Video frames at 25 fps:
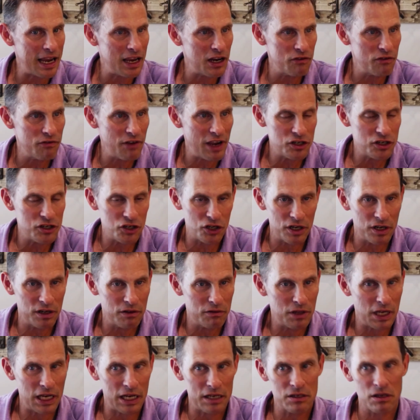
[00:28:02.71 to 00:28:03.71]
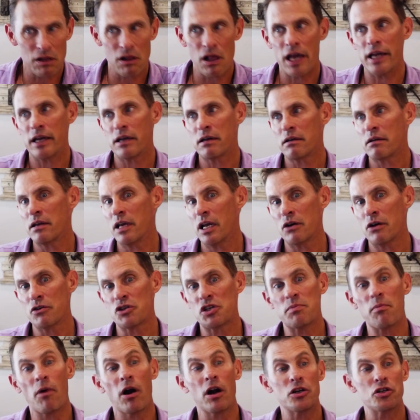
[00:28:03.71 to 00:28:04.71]
innovation in things like,
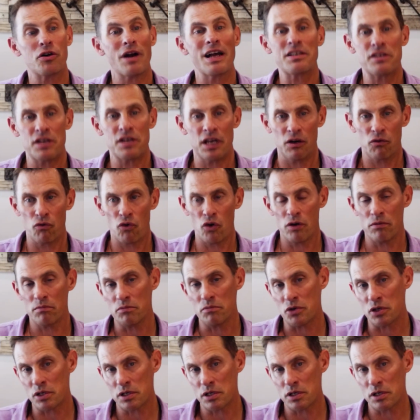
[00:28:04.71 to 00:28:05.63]
smart dressing rooms.